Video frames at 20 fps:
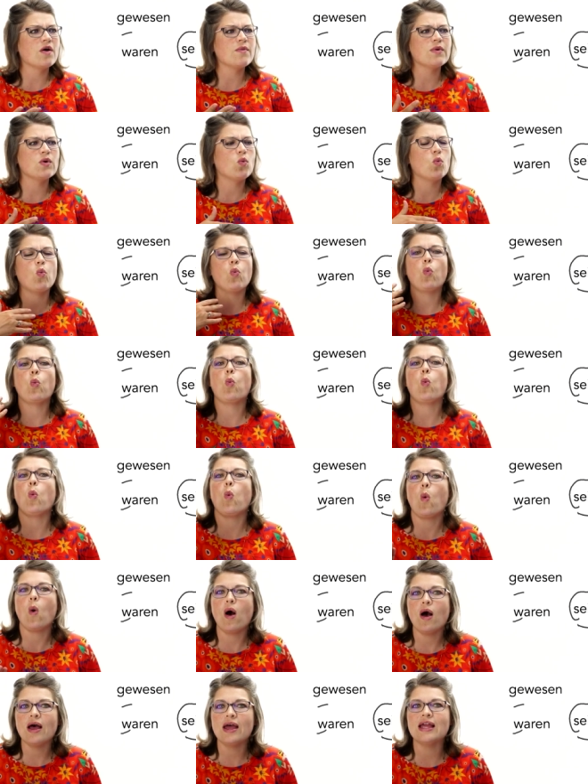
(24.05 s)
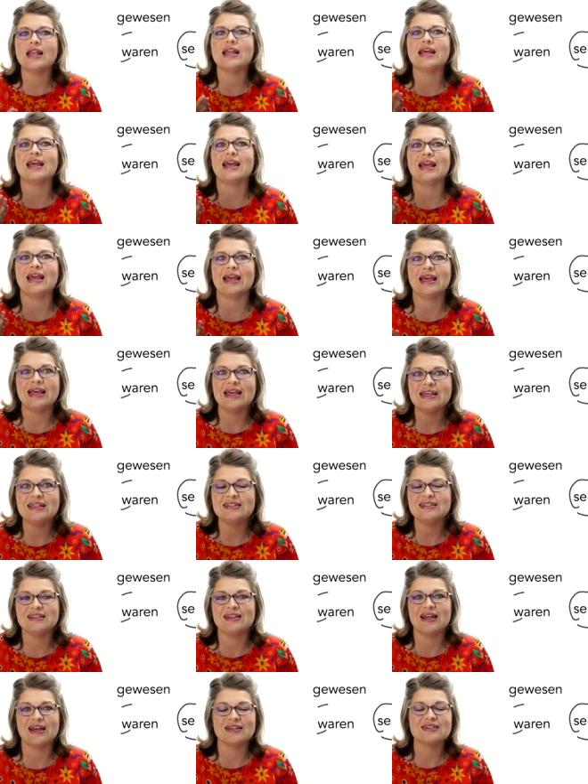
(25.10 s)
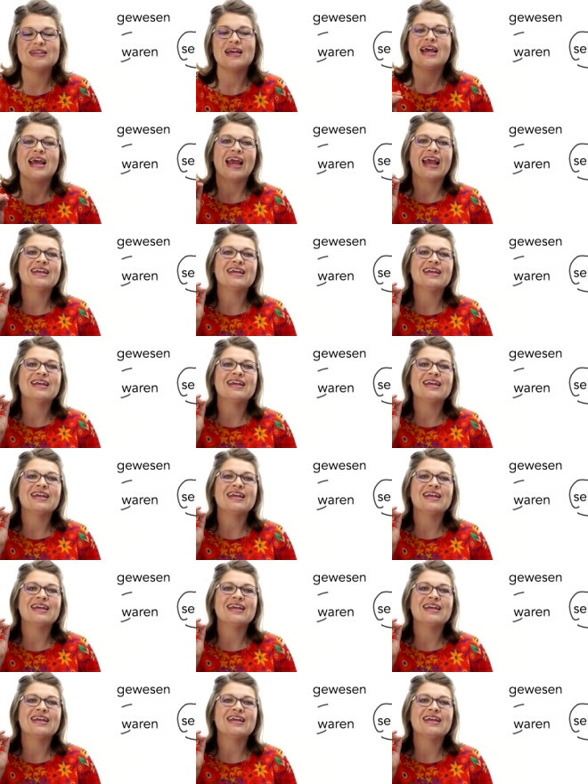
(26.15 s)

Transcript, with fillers: I mean, what is this?